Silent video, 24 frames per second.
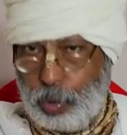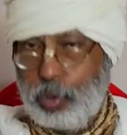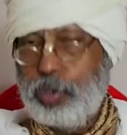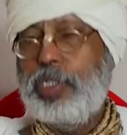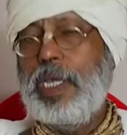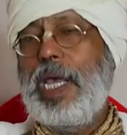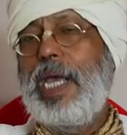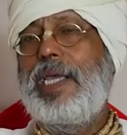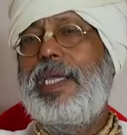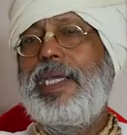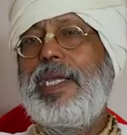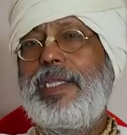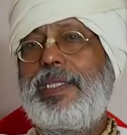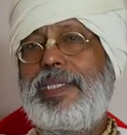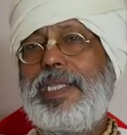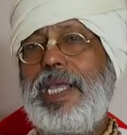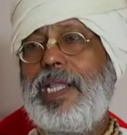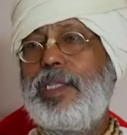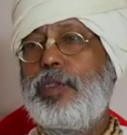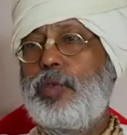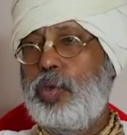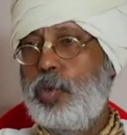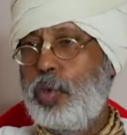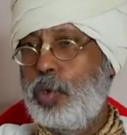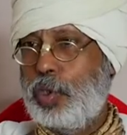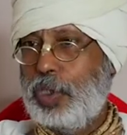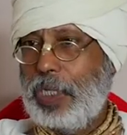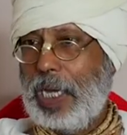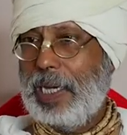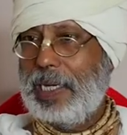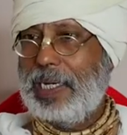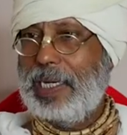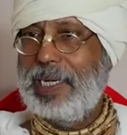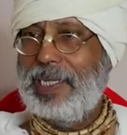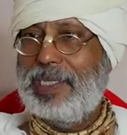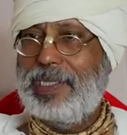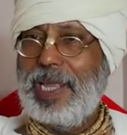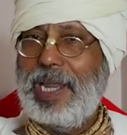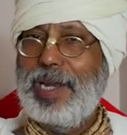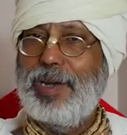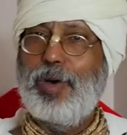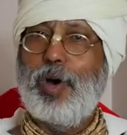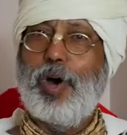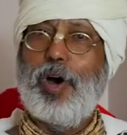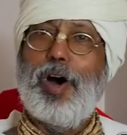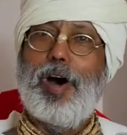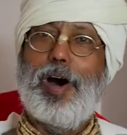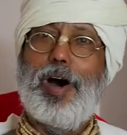do Sankirtan, through Sankirtan
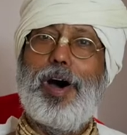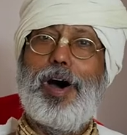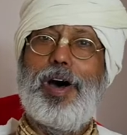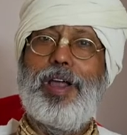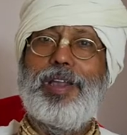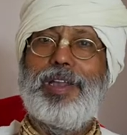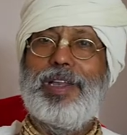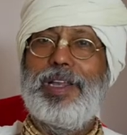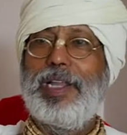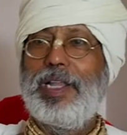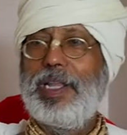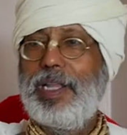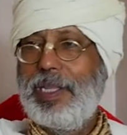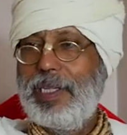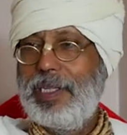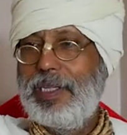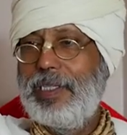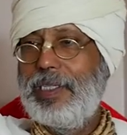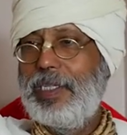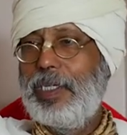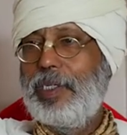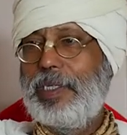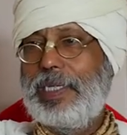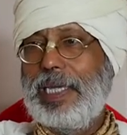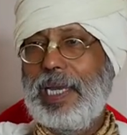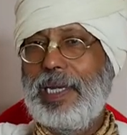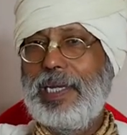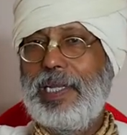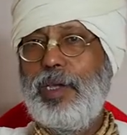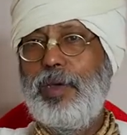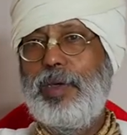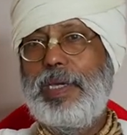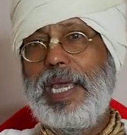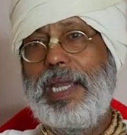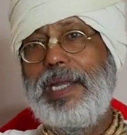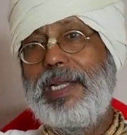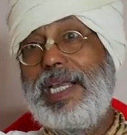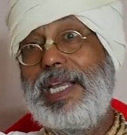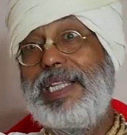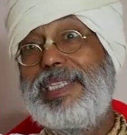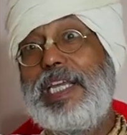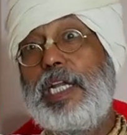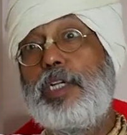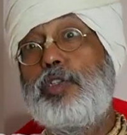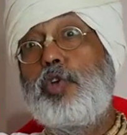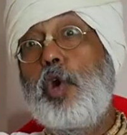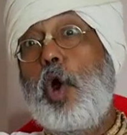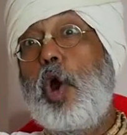all, you can, you can get
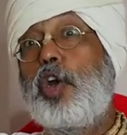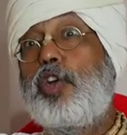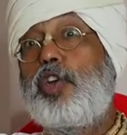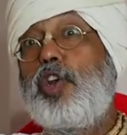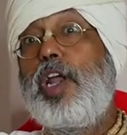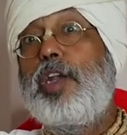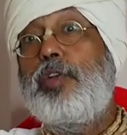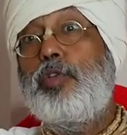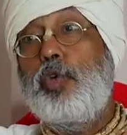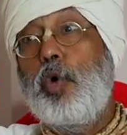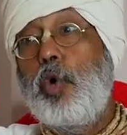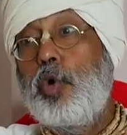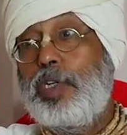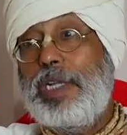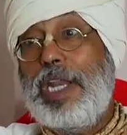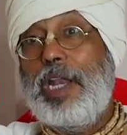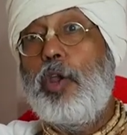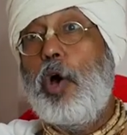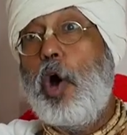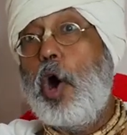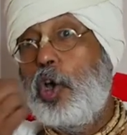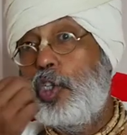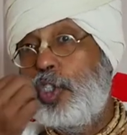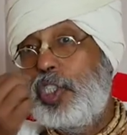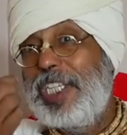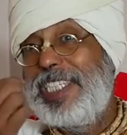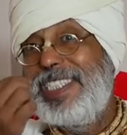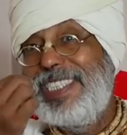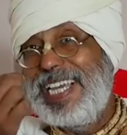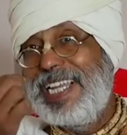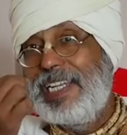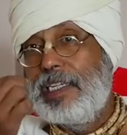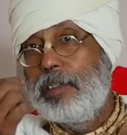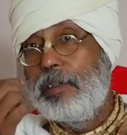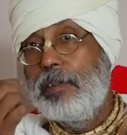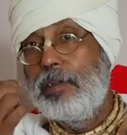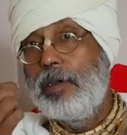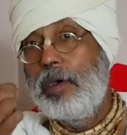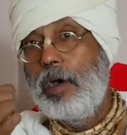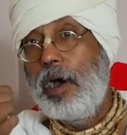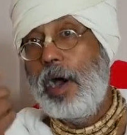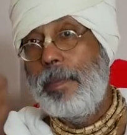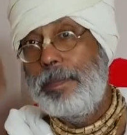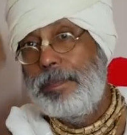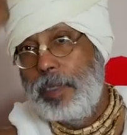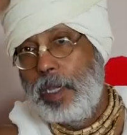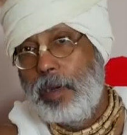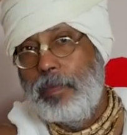the total, total oxygen
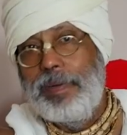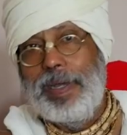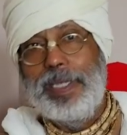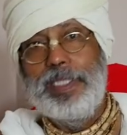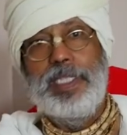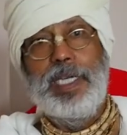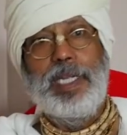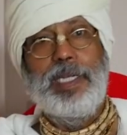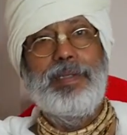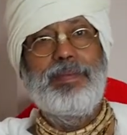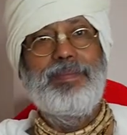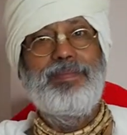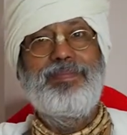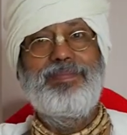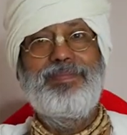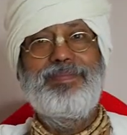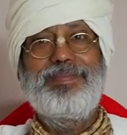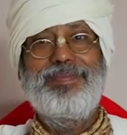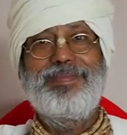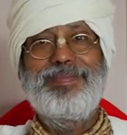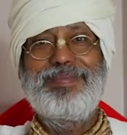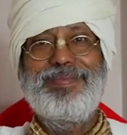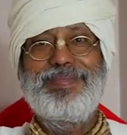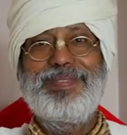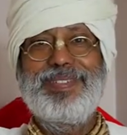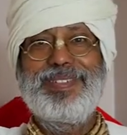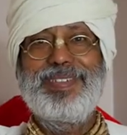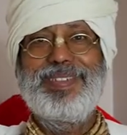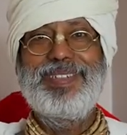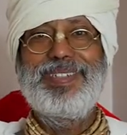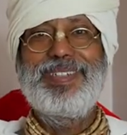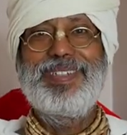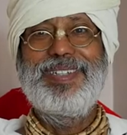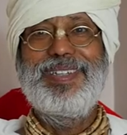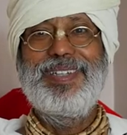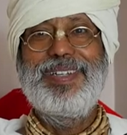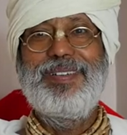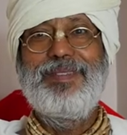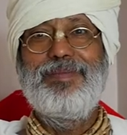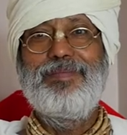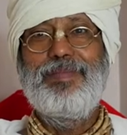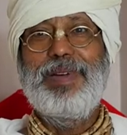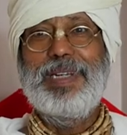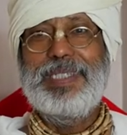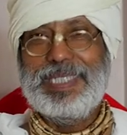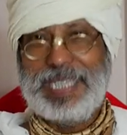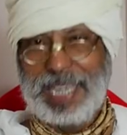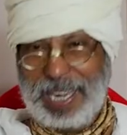of your bhajan.
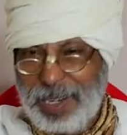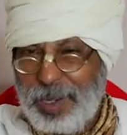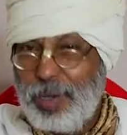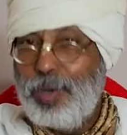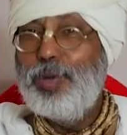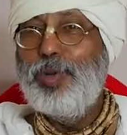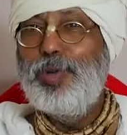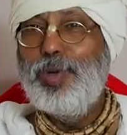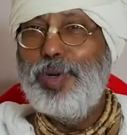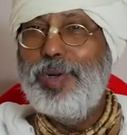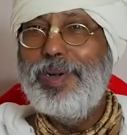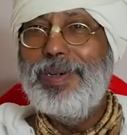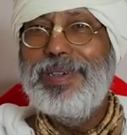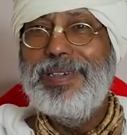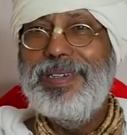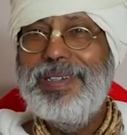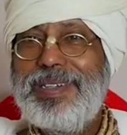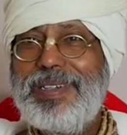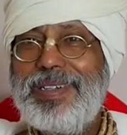But can you do?